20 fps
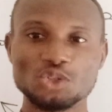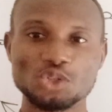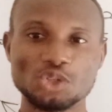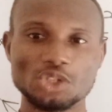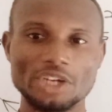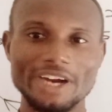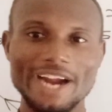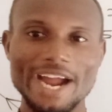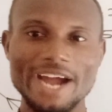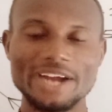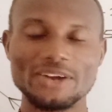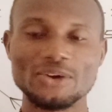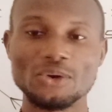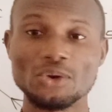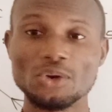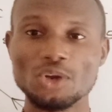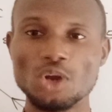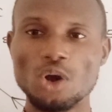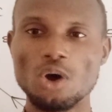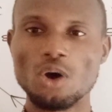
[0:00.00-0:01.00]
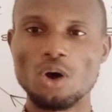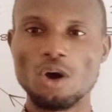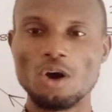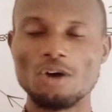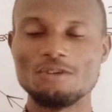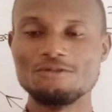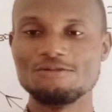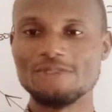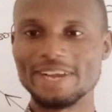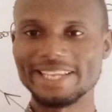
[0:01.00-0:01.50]
triangle law
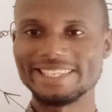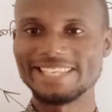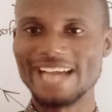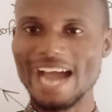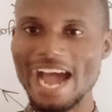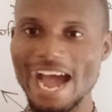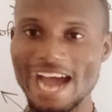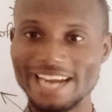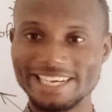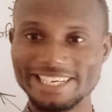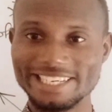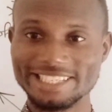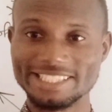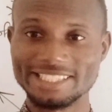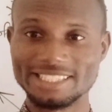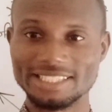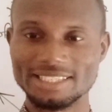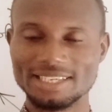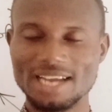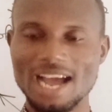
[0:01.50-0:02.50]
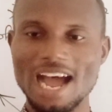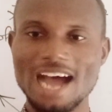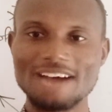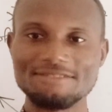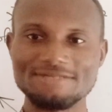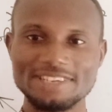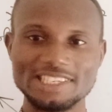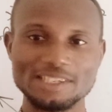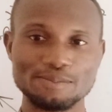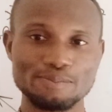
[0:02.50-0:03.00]
of vector addition.
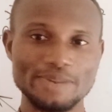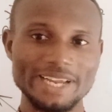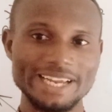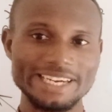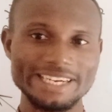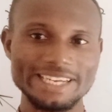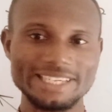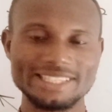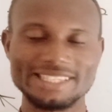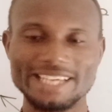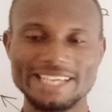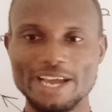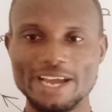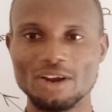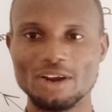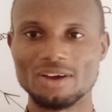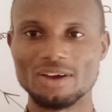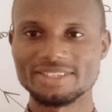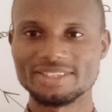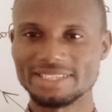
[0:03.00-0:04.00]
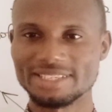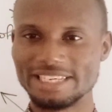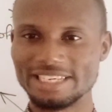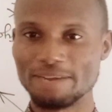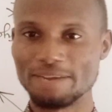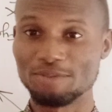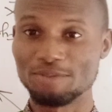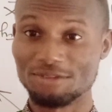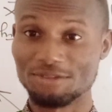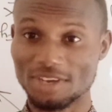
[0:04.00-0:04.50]
I've explained it a lot in
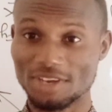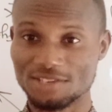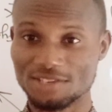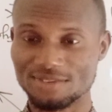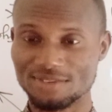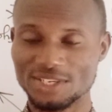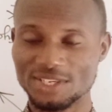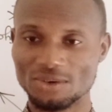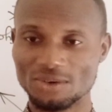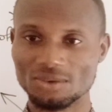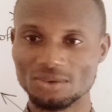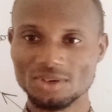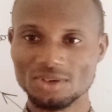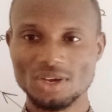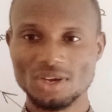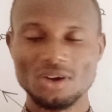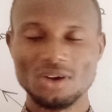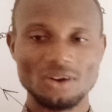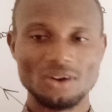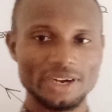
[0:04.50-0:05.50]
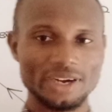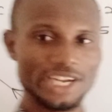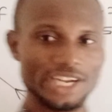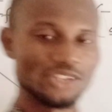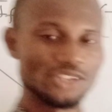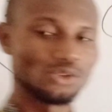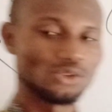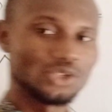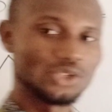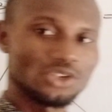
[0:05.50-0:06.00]
the previous video.
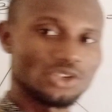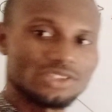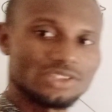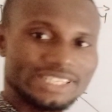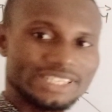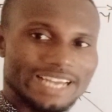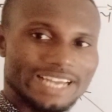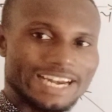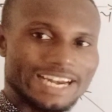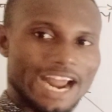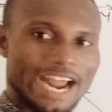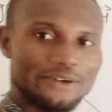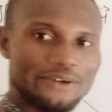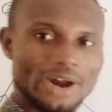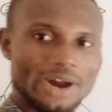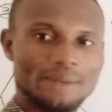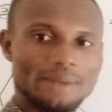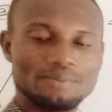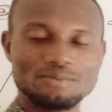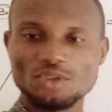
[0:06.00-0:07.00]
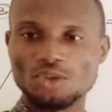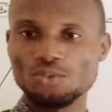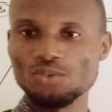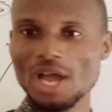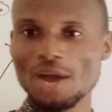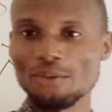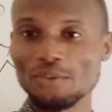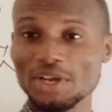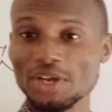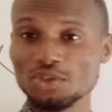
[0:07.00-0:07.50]
Okay, so using the diagram, we
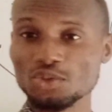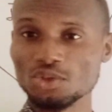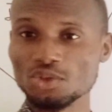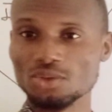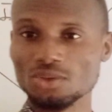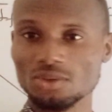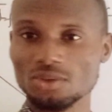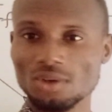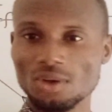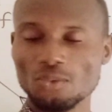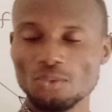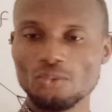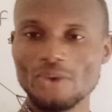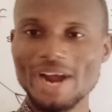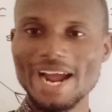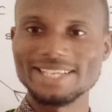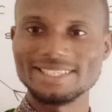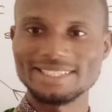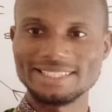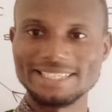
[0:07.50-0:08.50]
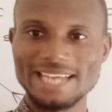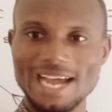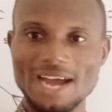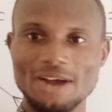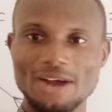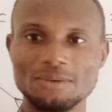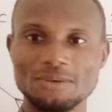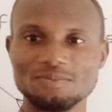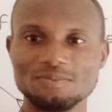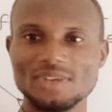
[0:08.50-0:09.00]
are going to write
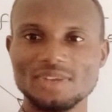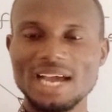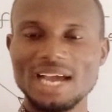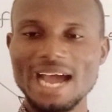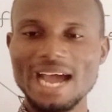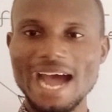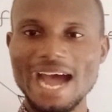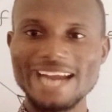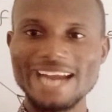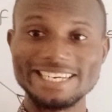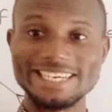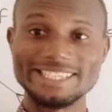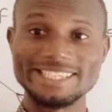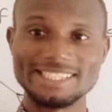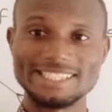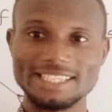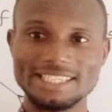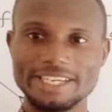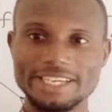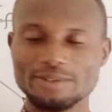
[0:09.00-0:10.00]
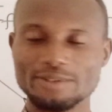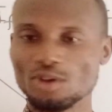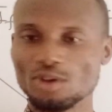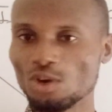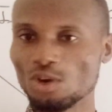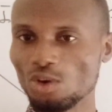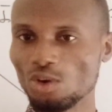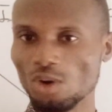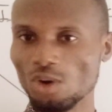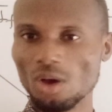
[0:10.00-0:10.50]
down addition
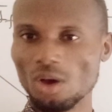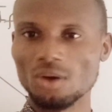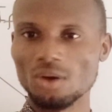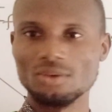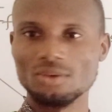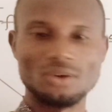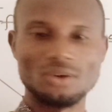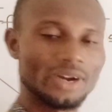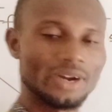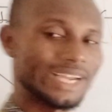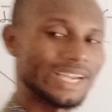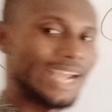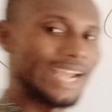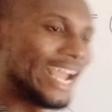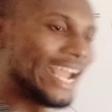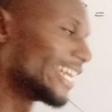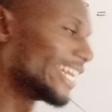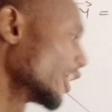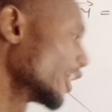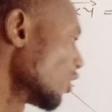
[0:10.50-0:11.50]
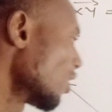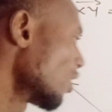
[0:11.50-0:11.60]
law. Okay, and the